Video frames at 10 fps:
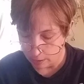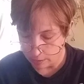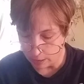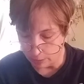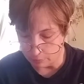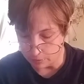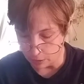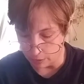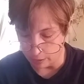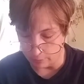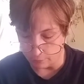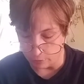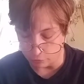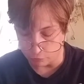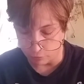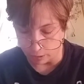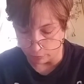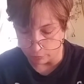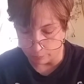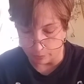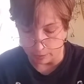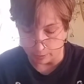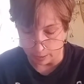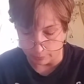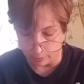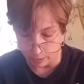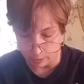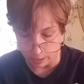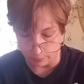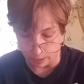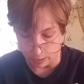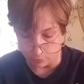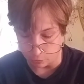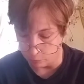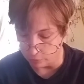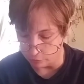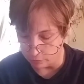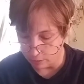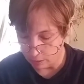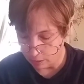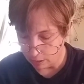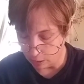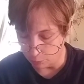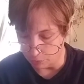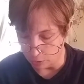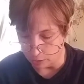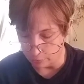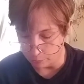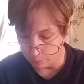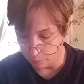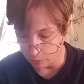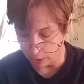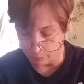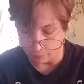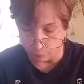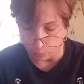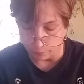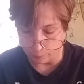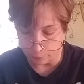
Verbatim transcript: time to start any fresh tricks, but he never he never had so much help in all his life before.